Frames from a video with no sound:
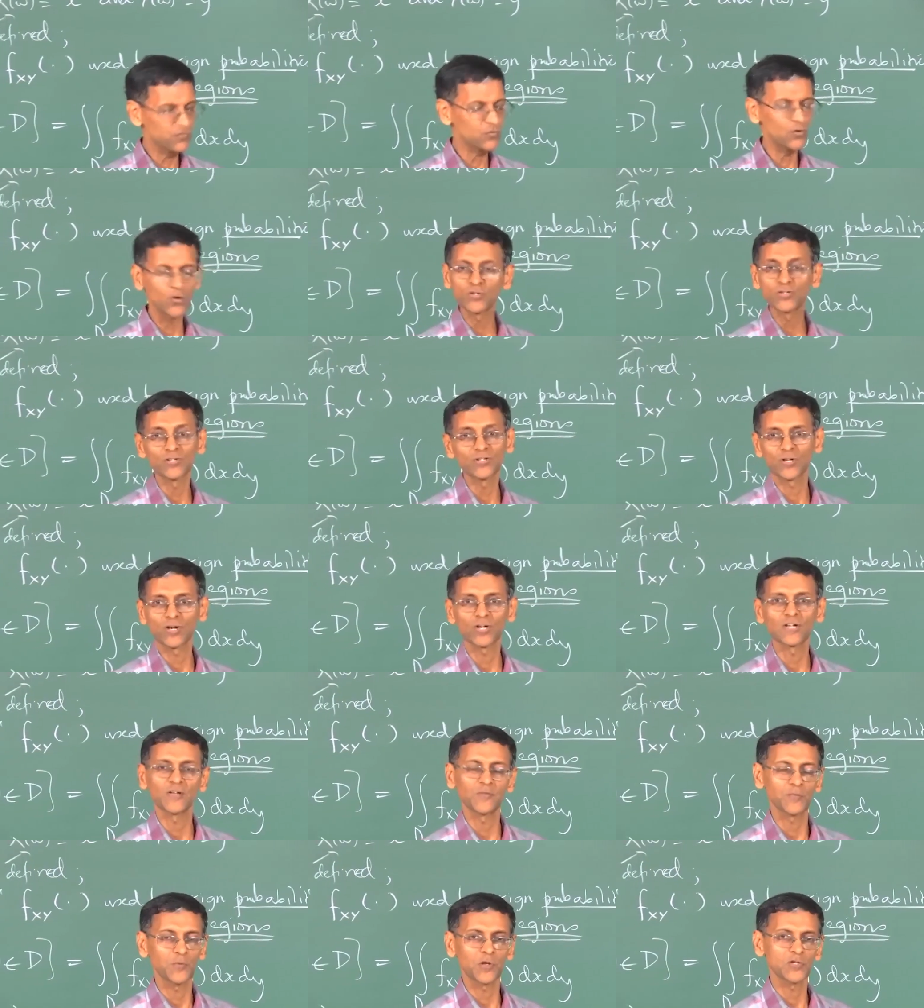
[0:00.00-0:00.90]
of course you
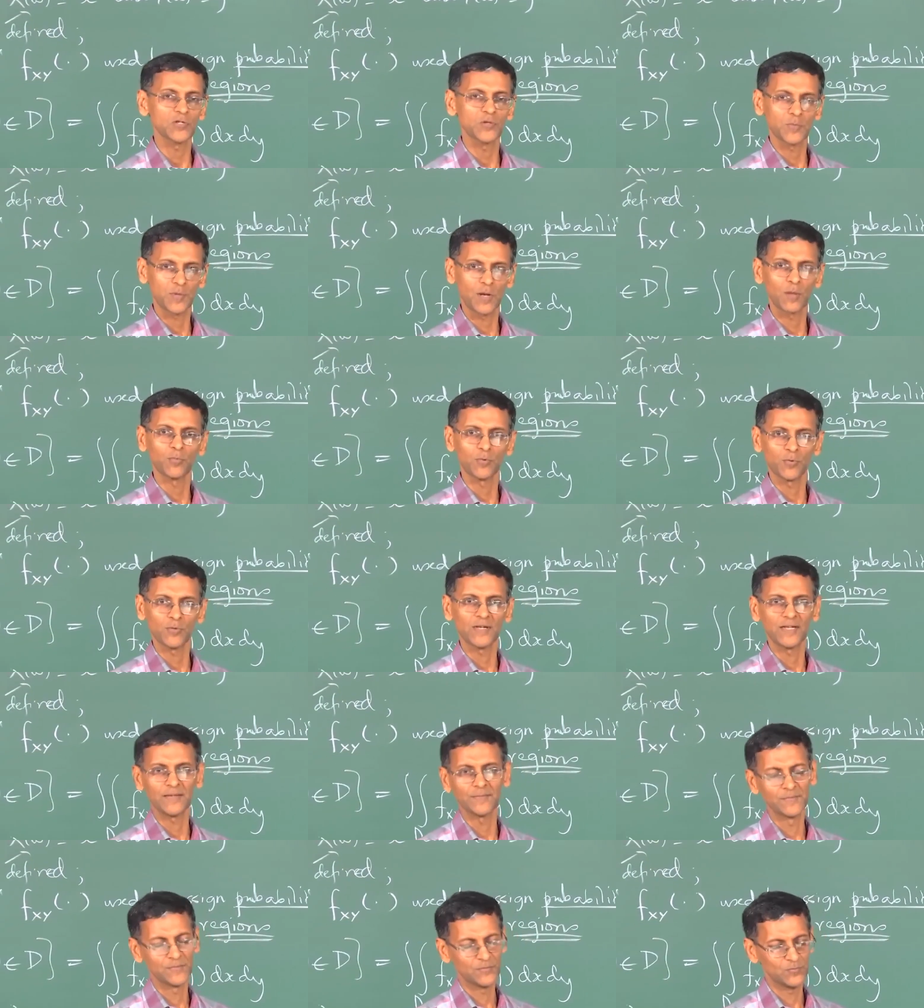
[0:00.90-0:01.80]
cannot give positive
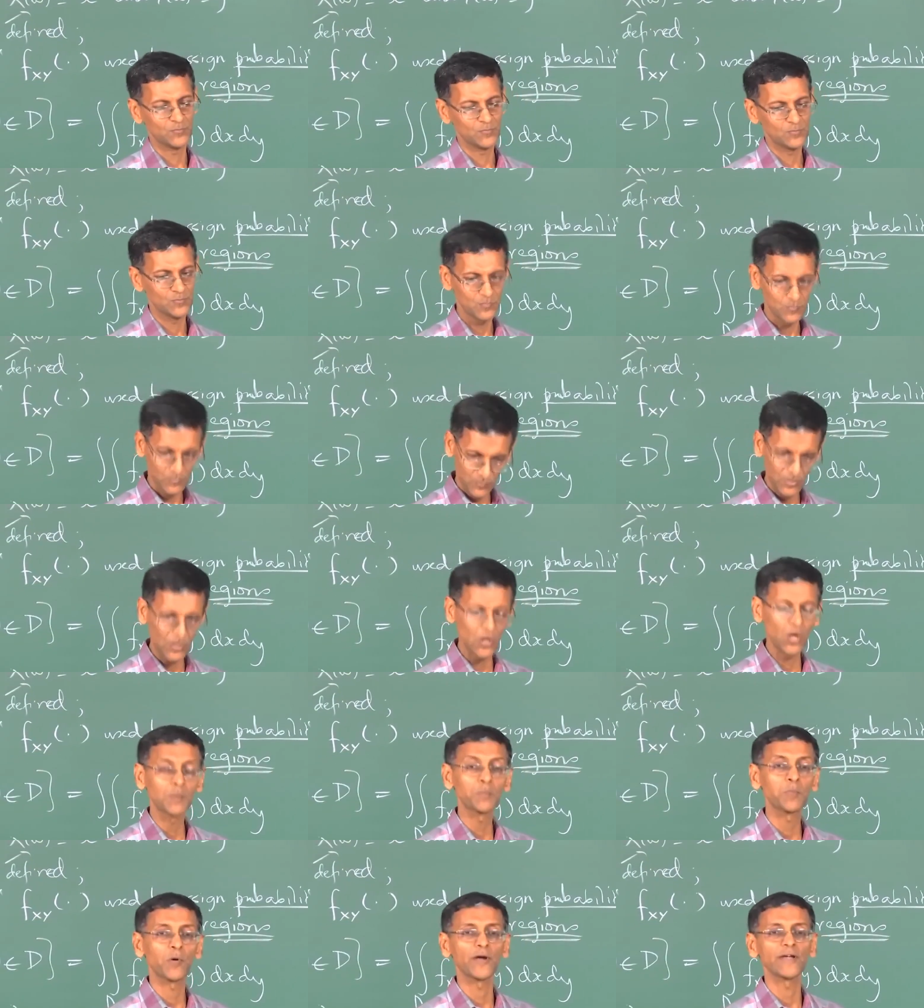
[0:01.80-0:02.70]
probability
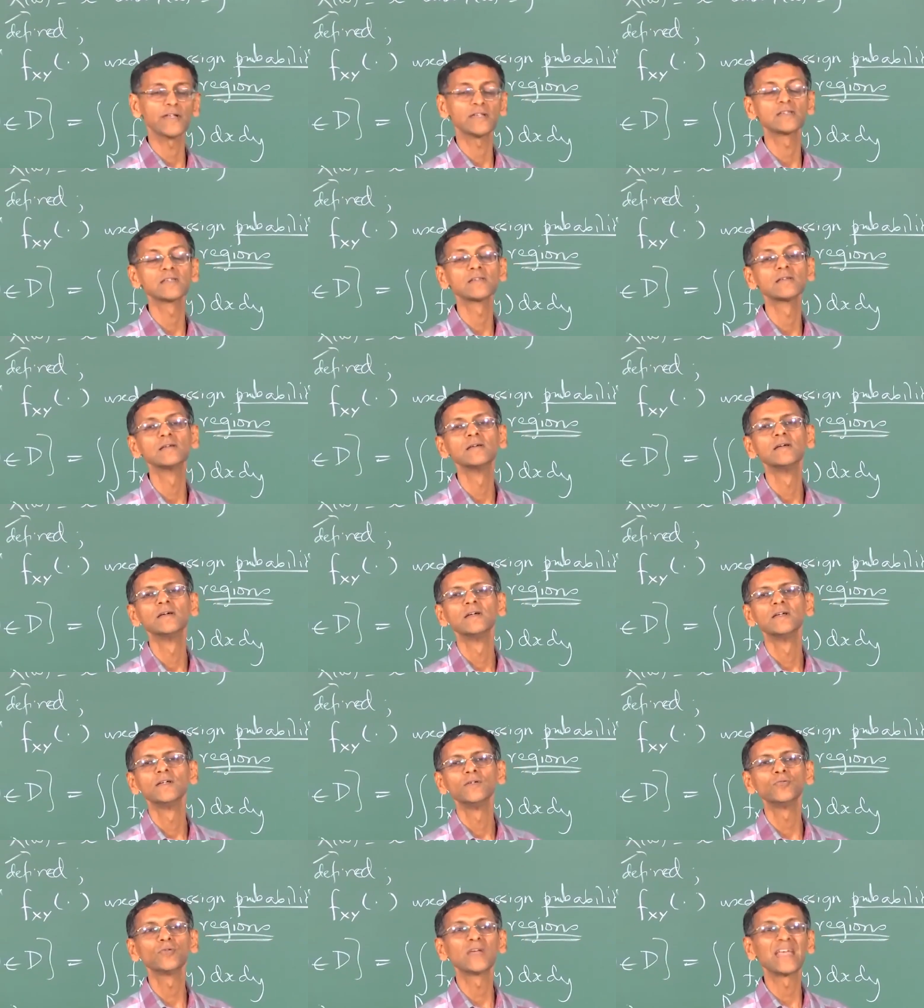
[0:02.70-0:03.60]
beyond points.
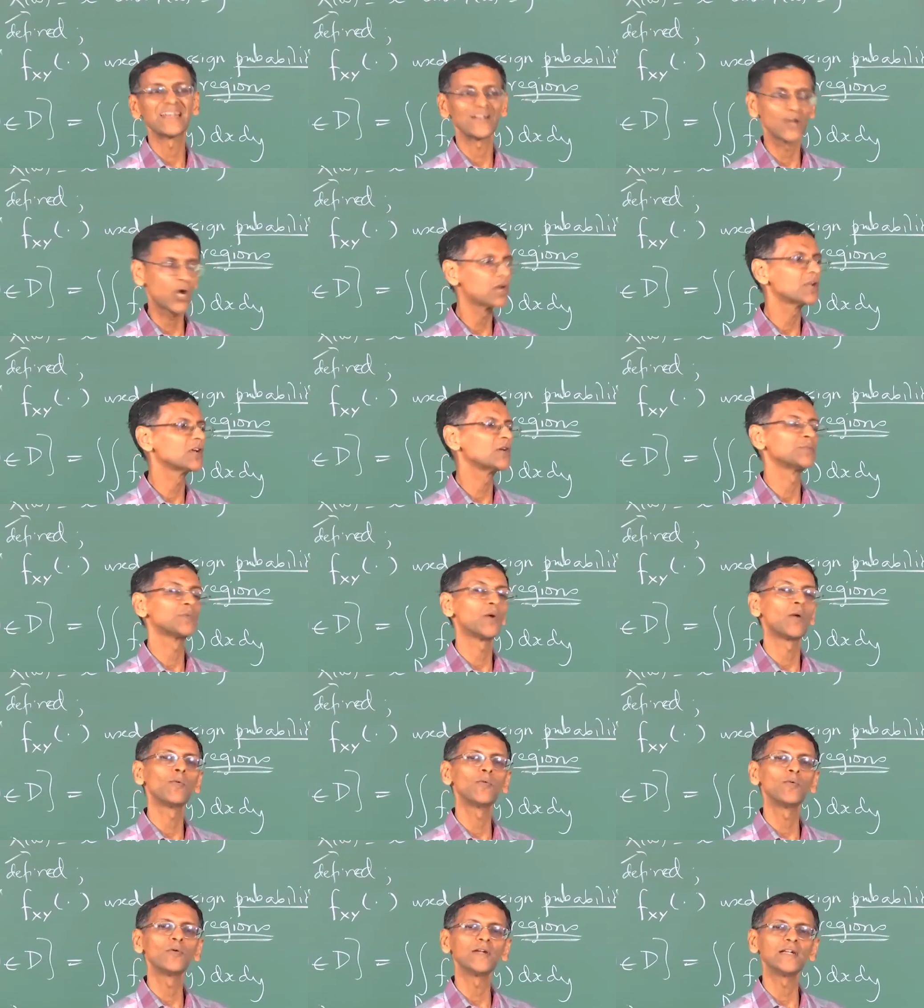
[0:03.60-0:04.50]
You cannot give
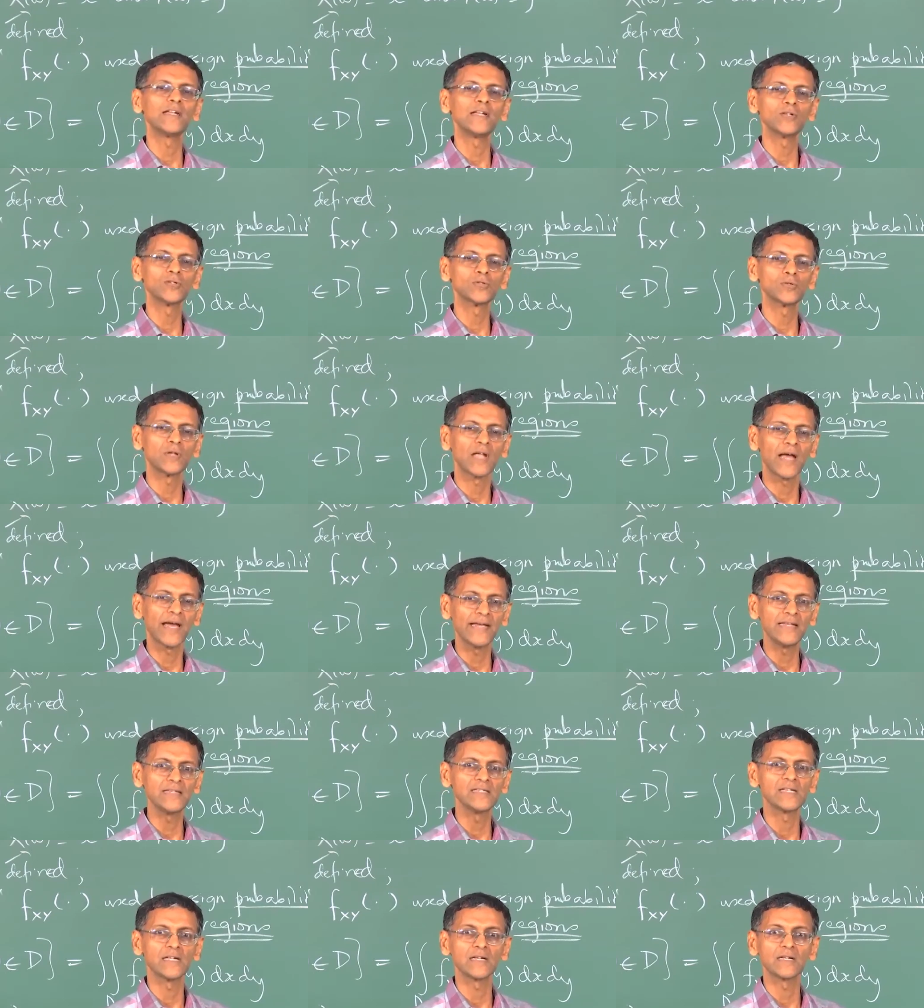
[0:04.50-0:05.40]
probabilities to
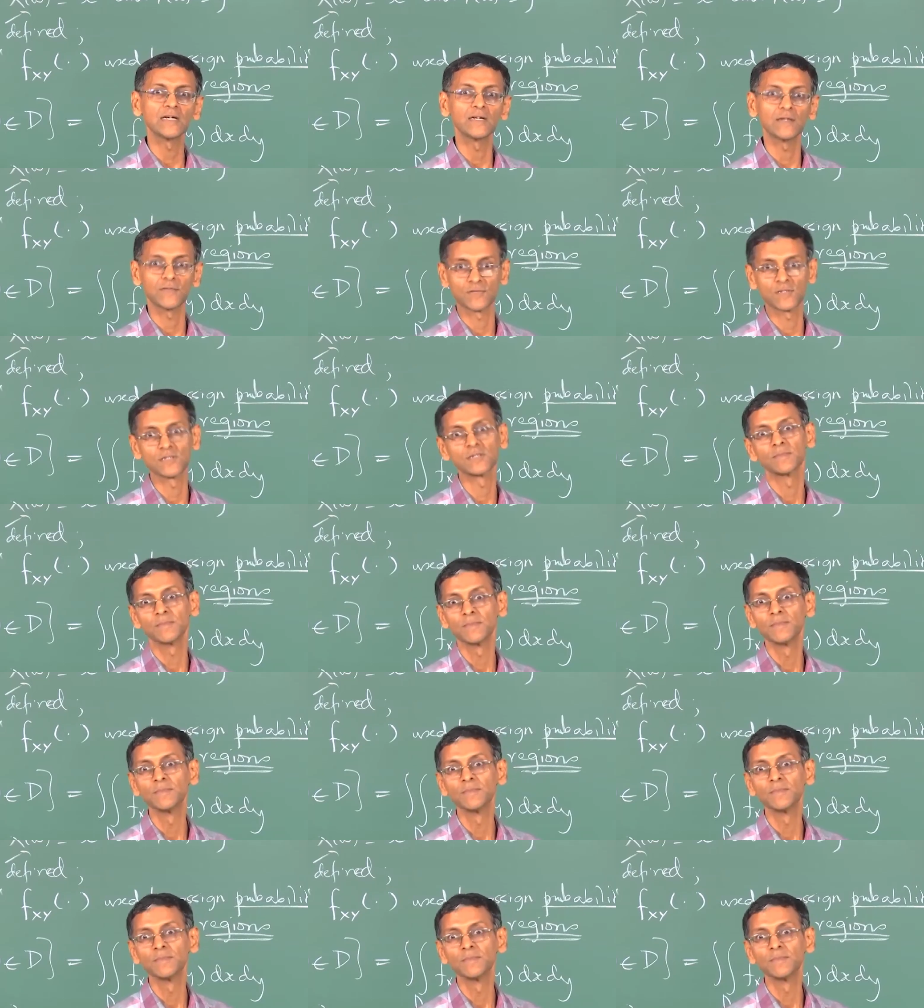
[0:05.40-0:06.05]
lines and curves.